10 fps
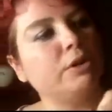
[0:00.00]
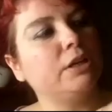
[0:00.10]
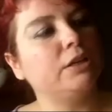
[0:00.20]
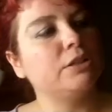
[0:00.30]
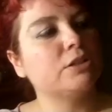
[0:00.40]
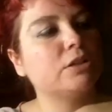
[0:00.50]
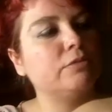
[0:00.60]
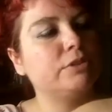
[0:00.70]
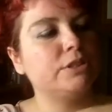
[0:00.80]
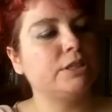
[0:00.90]
one, and it's
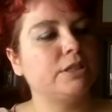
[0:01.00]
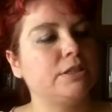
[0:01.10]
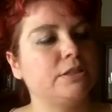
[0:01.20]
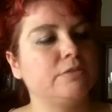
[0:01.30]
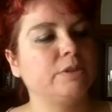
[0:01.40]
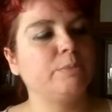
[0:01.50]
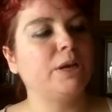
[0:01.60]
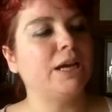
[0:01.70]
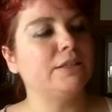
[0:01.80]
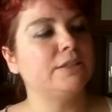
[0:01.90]
covered in this lovely
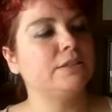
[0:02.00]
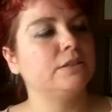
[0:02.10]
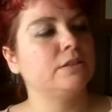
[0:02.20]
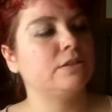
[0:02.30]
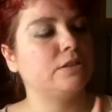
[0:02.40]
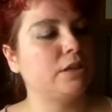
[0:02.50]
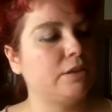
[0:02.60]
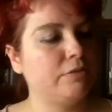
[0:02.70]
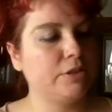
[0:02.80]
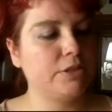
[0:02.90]
padded
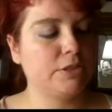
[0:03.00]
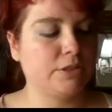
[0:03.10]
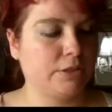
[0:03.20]
surface,